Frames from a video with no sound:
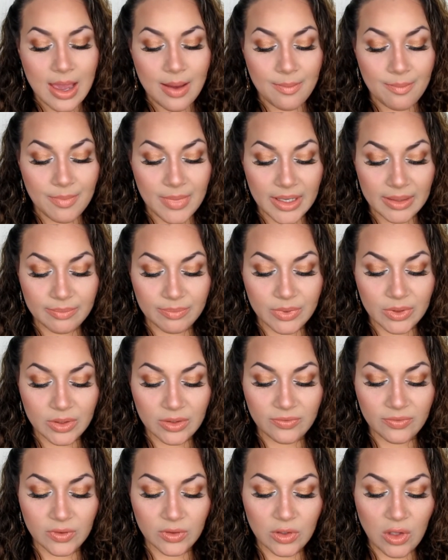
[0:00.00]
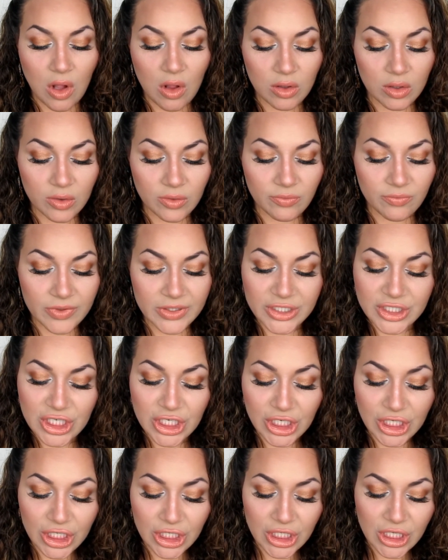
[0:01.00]
my beautiful color
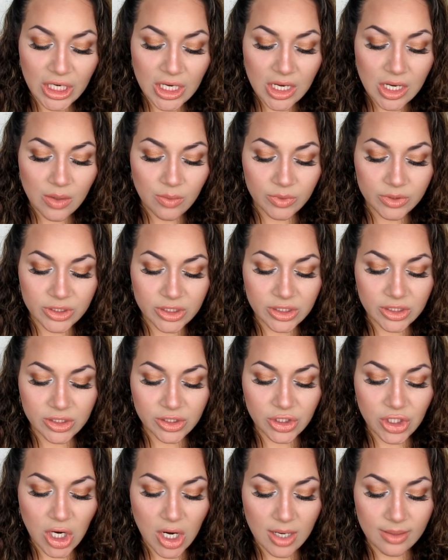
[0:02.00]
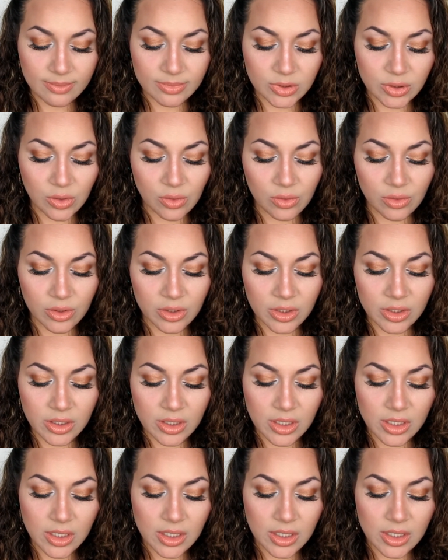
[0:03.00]
Richie, which is Charm D'Or,